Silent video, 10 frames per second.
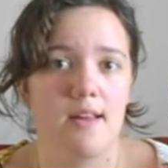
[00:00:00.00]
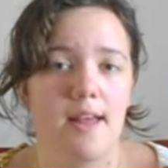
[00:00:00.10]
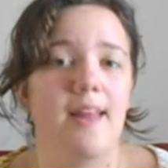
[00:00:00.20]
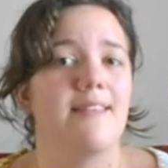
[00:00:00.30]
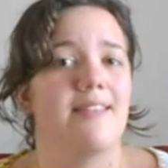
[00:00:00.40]
I
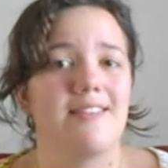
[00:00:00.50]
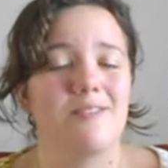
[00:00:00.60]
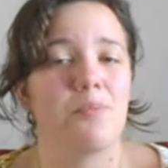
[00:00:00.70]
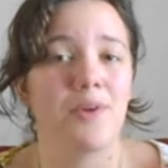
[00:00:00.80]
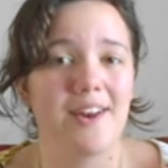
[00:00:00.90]
gotta say, that's
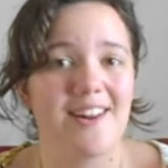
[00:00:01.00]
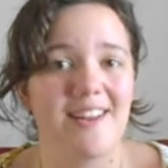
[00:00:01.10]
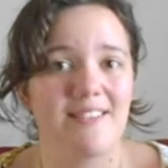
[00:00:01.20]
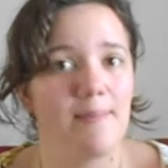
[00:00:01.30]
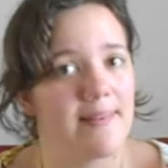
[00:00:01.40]
a pretty
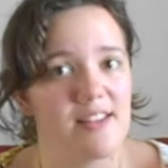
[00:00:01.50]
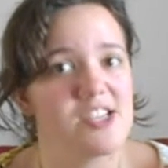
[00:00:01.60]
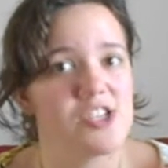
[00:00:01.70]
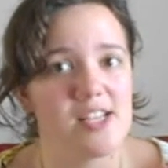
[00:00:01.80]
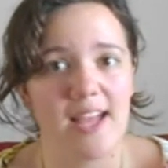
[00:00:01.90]
nice
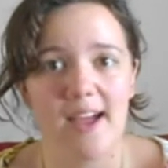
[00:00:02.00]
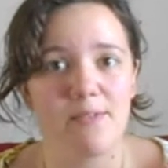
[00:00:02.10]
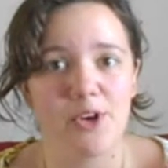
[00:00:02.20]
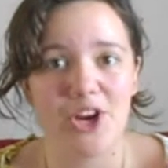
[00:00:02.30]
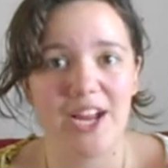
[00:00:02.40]
message to get
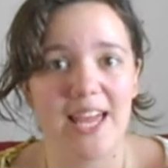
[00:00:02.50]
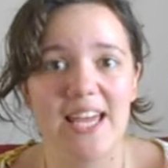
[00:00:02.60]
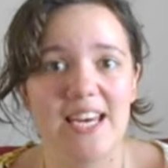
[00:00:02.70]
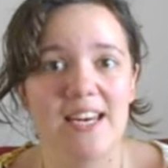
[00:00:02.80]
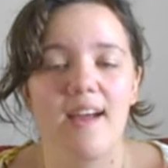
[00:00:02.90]
when you're a kid.